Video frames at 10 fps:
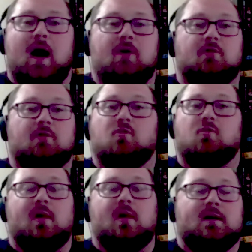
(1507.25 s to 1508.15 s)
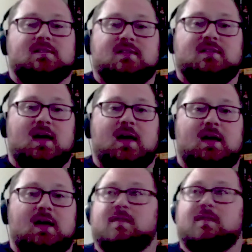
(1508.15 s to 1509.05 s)
move around or incorporate on
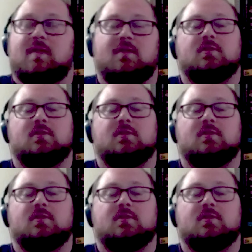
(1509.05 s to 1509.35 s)
stage.